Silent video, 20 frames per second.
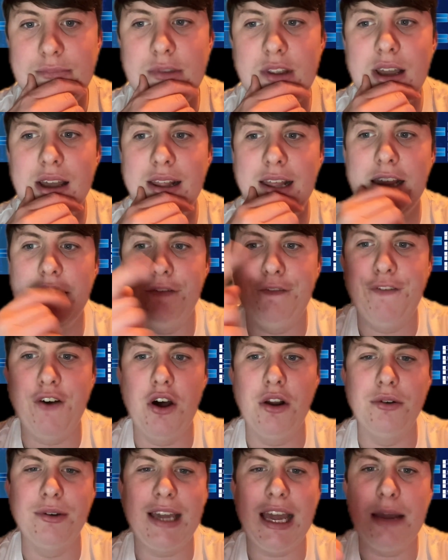And then the
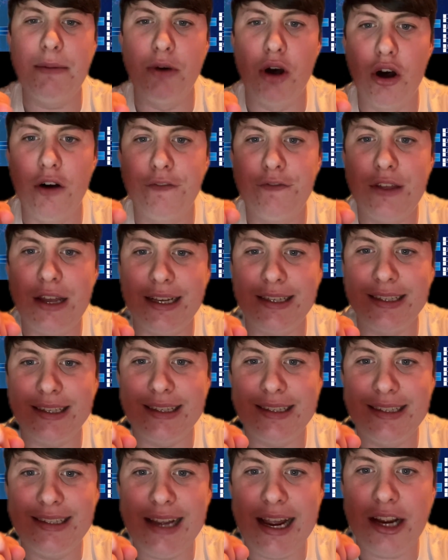final game of this
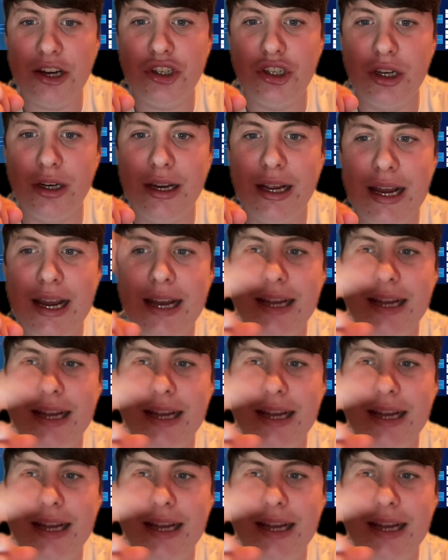section